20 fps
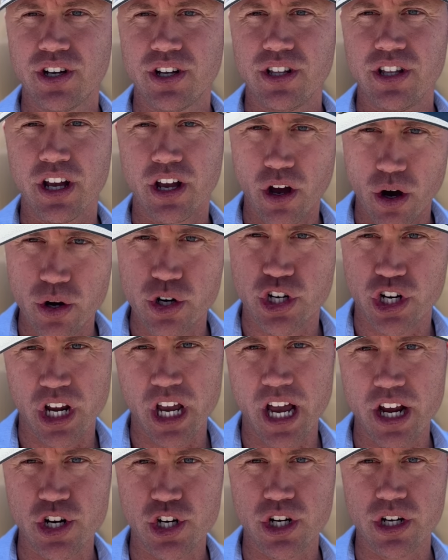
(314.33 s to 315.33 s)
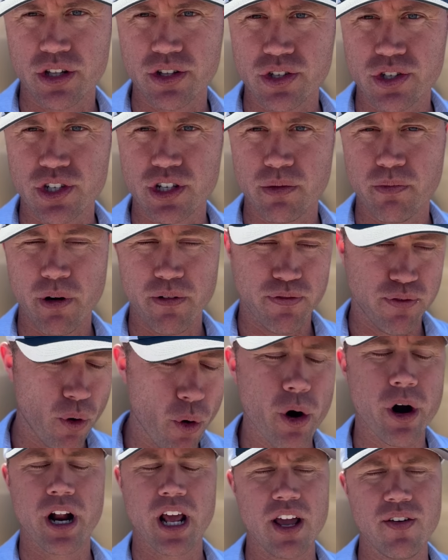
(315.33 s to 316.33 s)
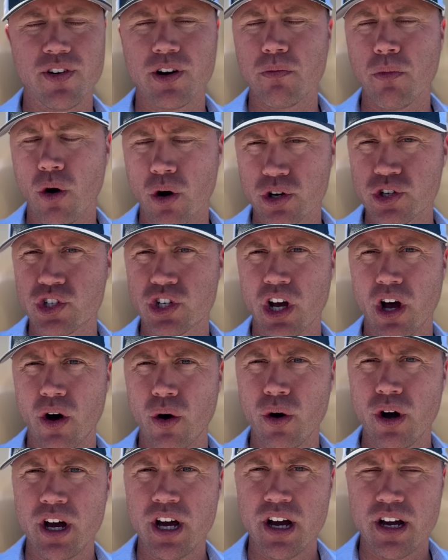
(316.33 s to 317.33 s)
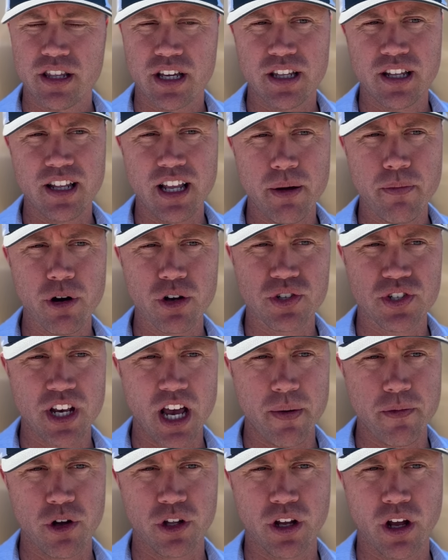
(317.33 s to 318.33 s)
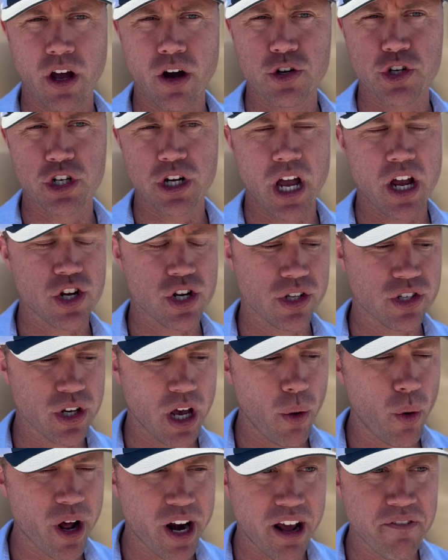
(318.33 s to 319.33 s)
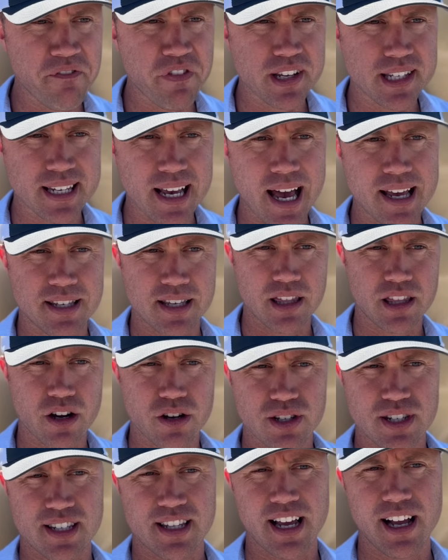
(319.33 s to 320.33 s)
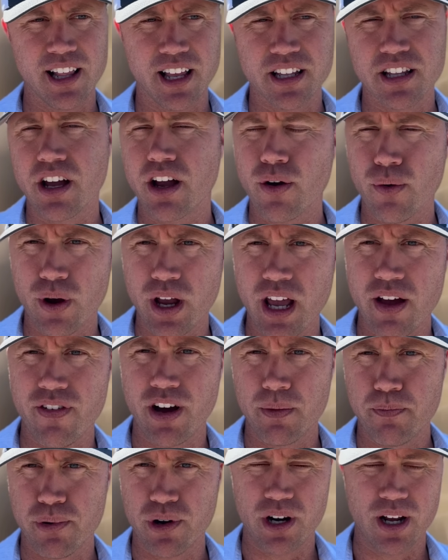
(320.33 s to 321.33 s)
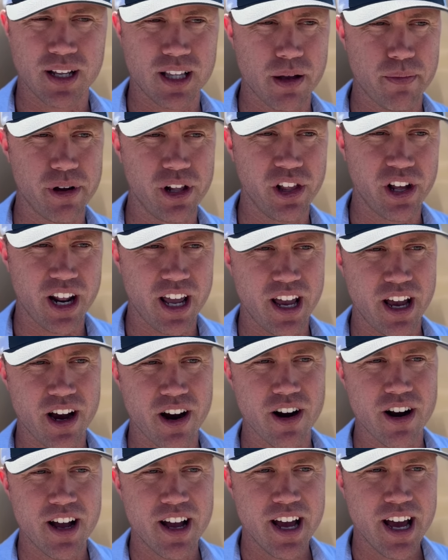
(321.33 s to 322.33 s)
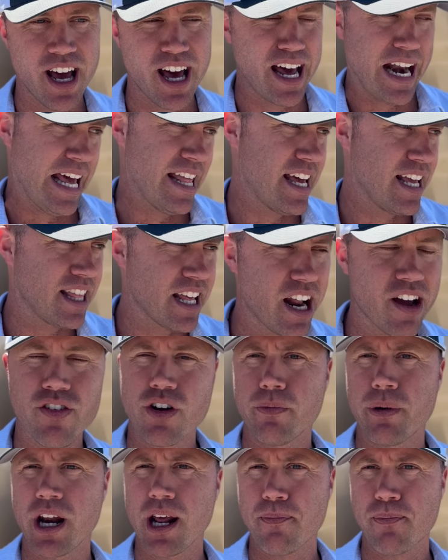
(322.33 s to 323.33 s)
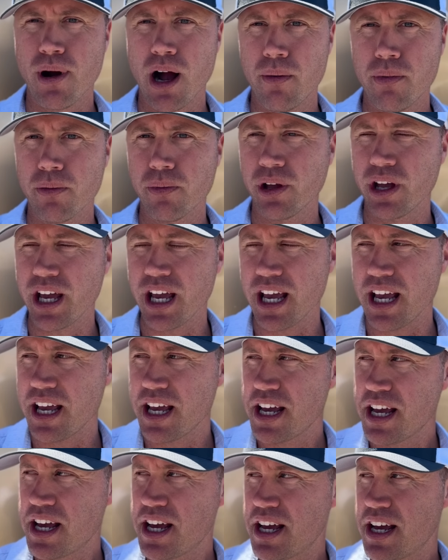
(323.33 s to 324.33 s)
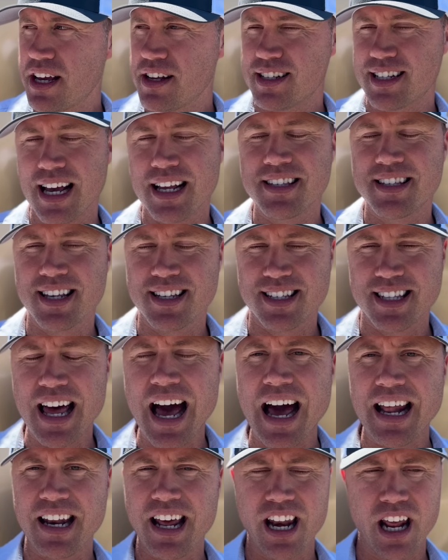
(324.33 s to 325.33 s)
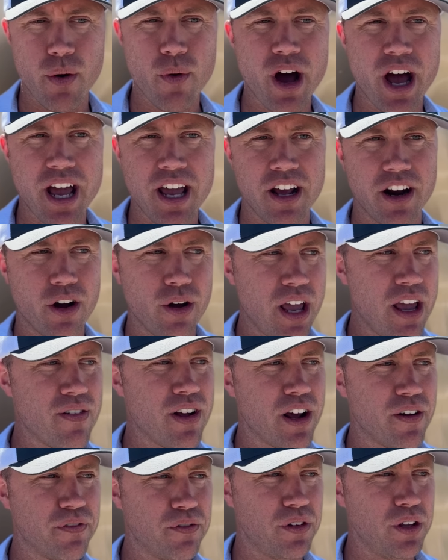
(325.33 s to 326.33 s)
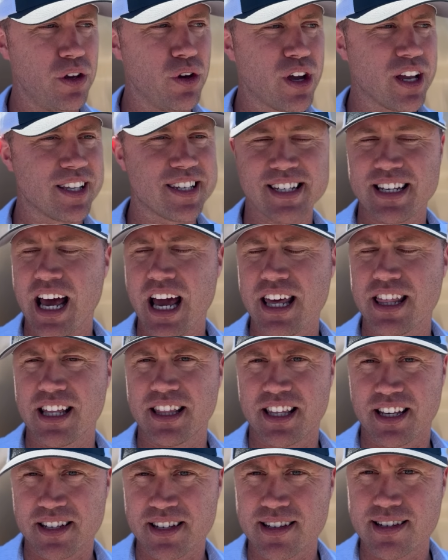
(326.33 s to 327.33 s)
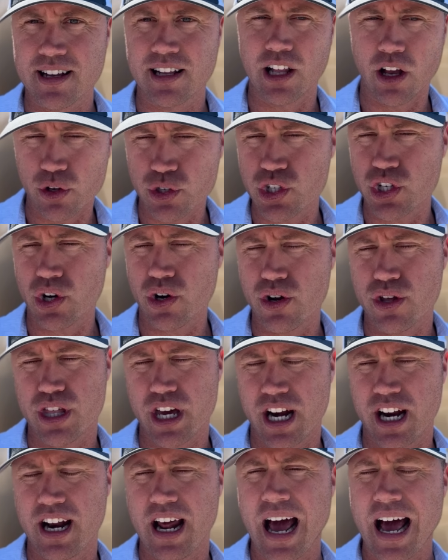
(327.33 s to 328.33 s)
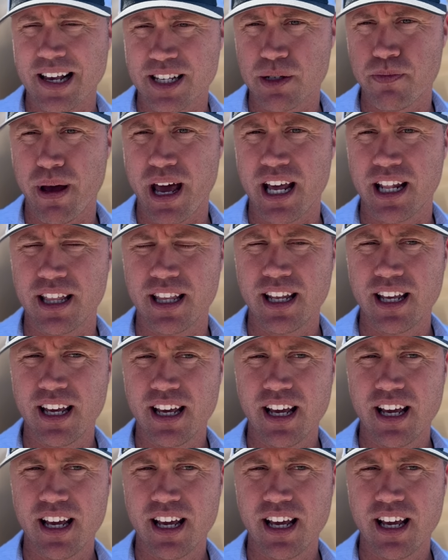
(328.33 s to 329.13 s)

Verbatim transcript: negotiations before it, even more so than the Debo Samuel negotiation. So I want to emphasize that there's still a degree of unpredictability here, and I think that everybody probably senses that anyway. You know, even if you could say that this is closer than it has been